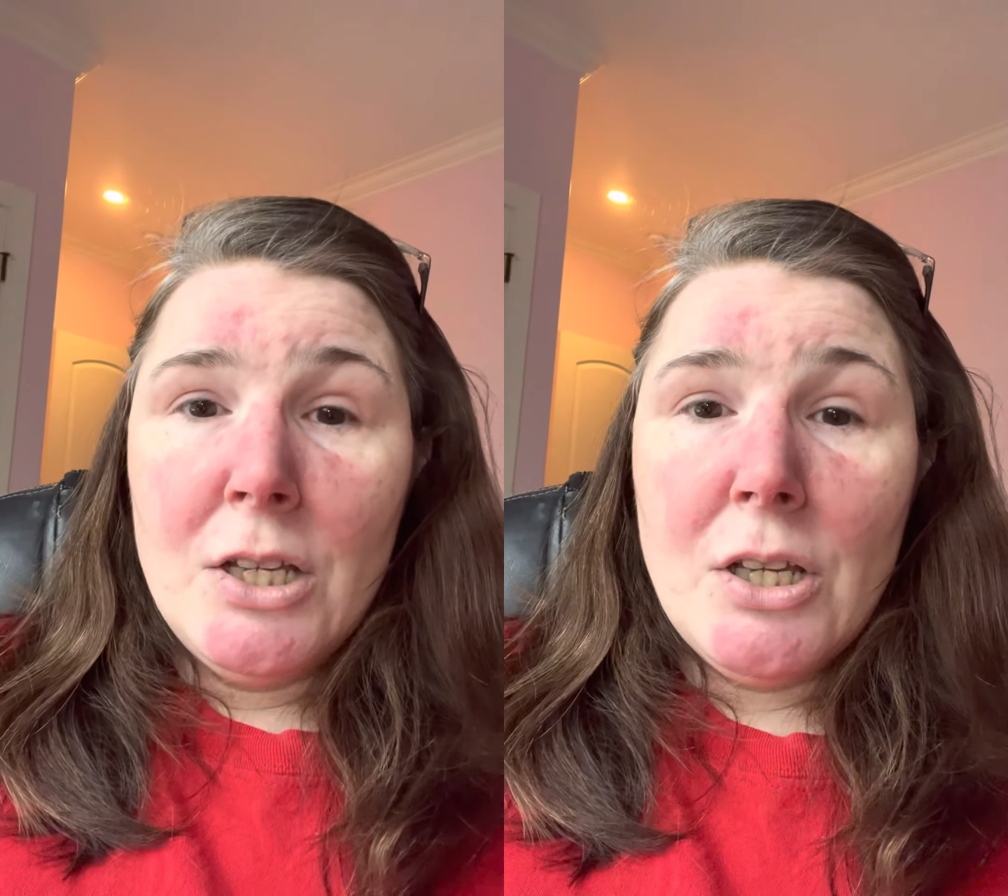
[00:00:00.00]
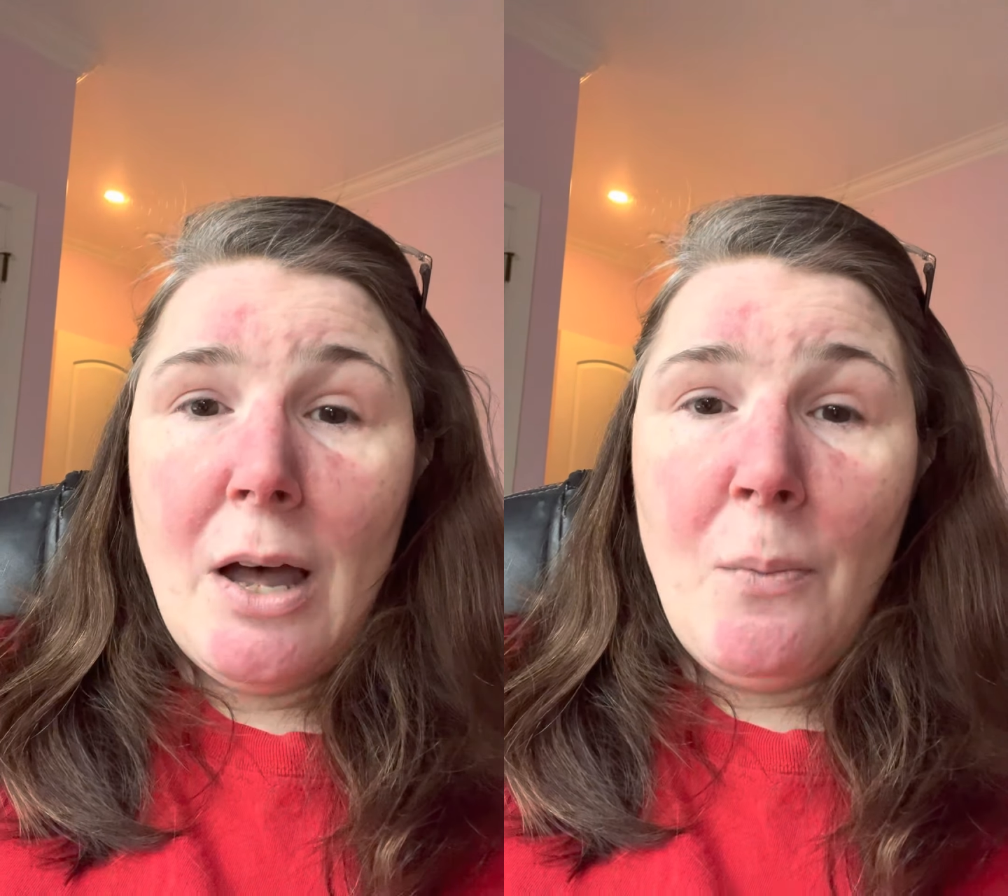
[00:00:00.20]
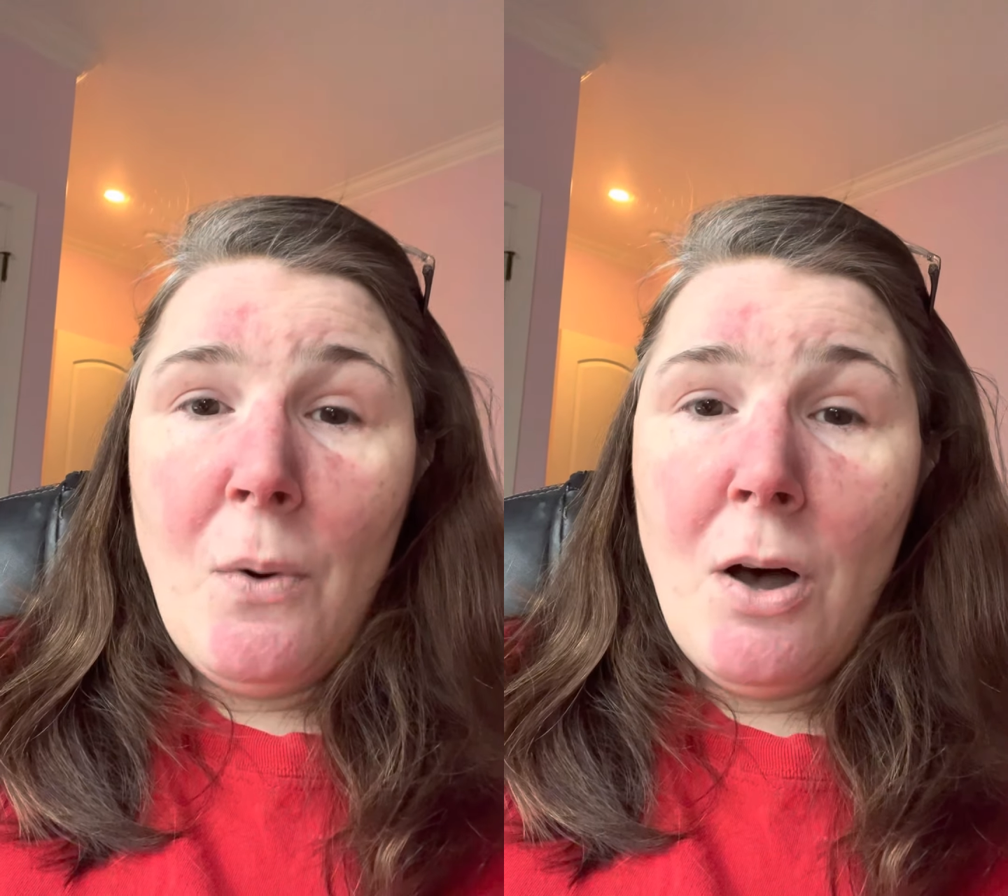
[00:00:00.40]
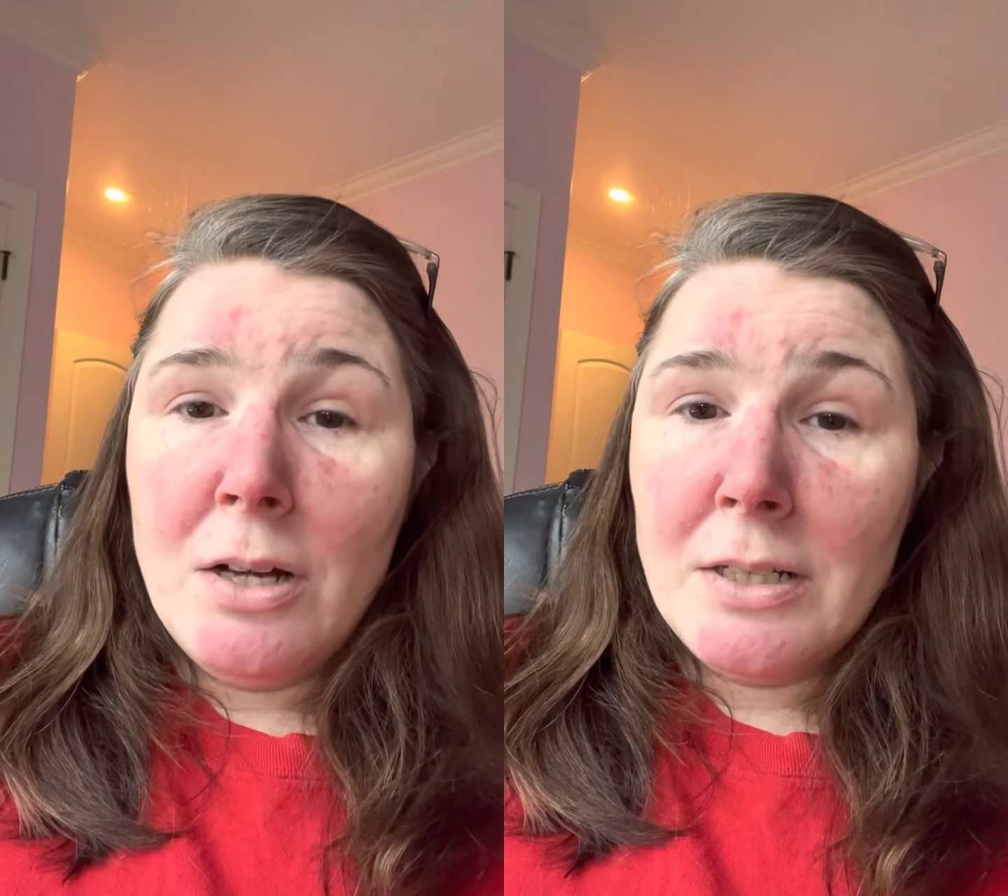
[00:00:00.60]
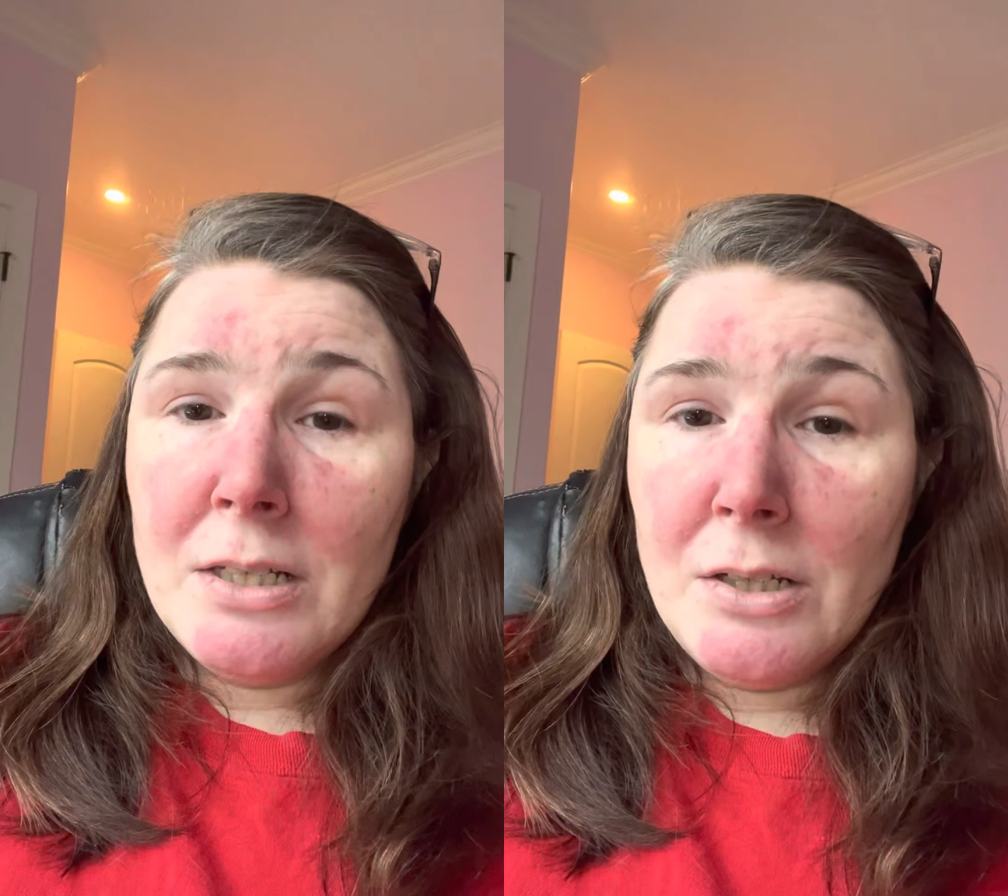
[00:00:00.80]
I
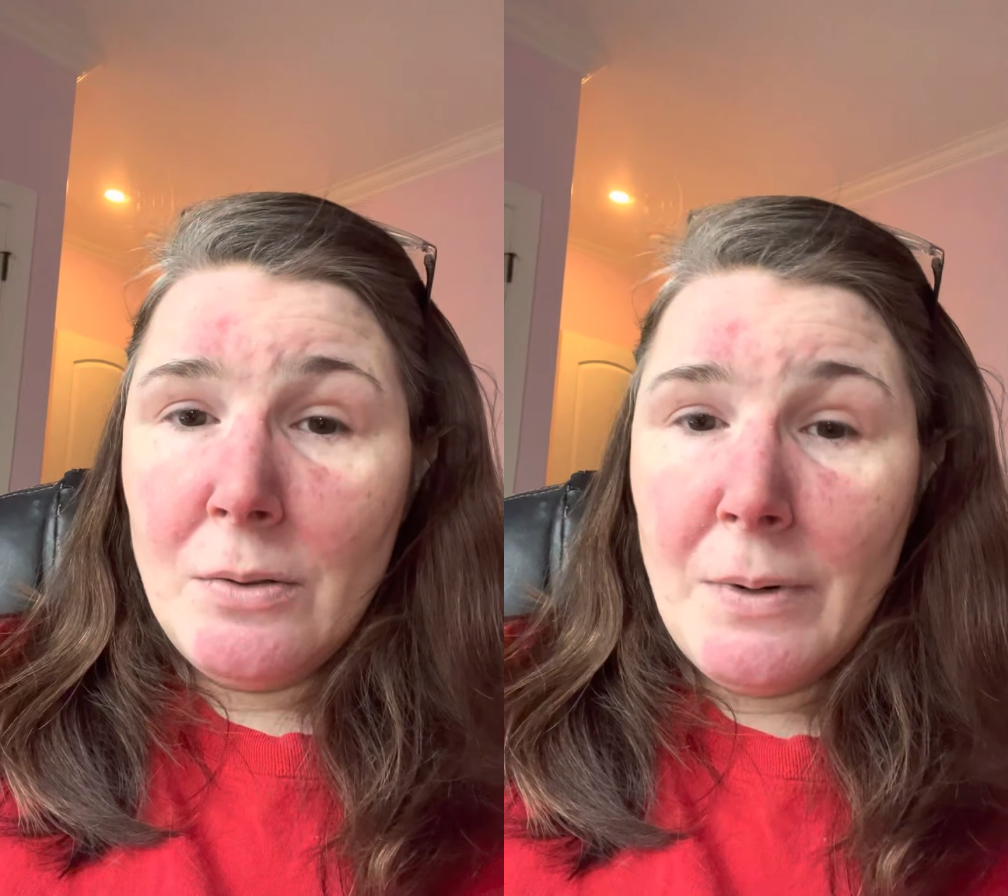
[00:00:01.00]
walked into the